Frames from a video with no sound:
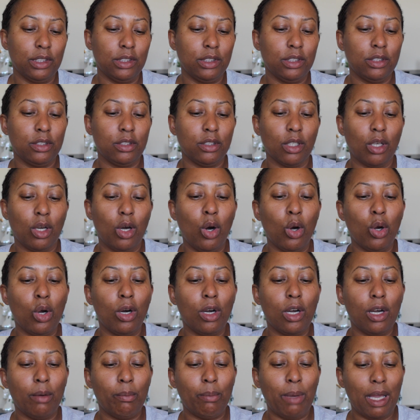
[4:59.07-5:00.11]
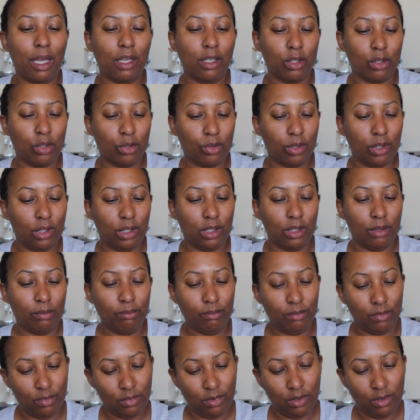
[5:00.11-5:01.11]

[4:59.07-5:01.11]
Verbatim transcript: this is the Cocoa Cabana Cream.